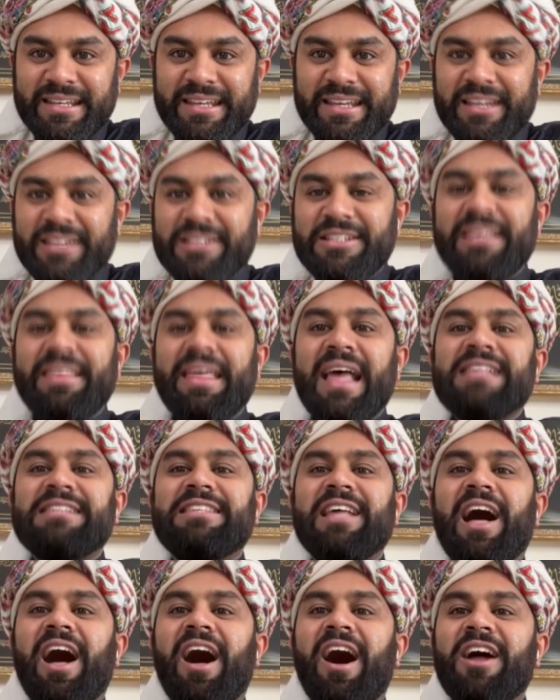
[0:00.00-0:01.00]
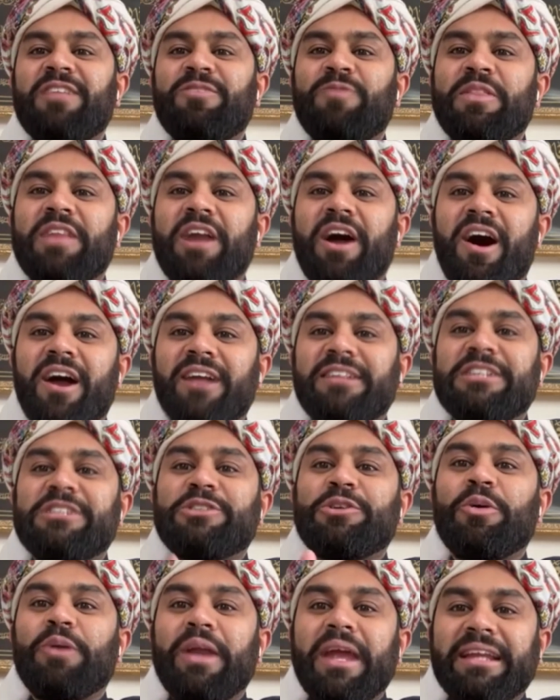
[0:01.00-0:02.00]
You see, that's the heart. When the heart is
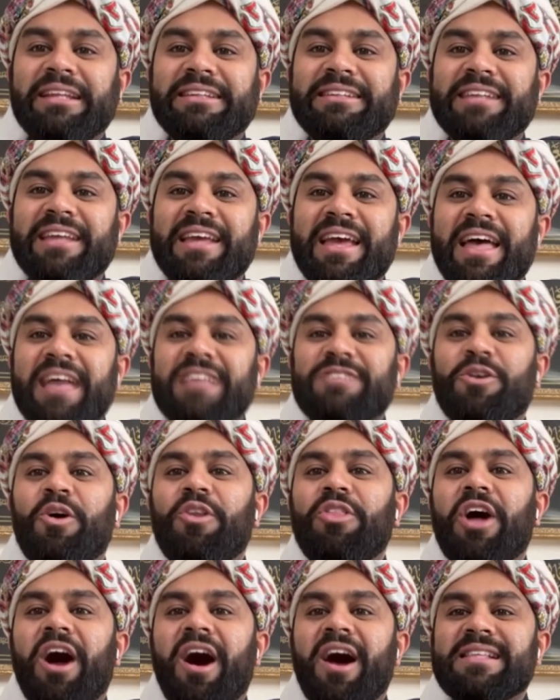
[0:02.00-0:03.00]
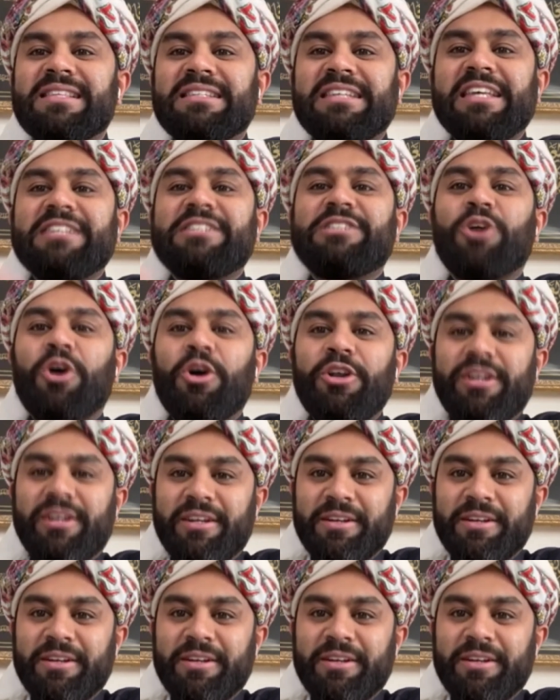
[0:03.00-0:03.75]
correct, that's all the heart sees good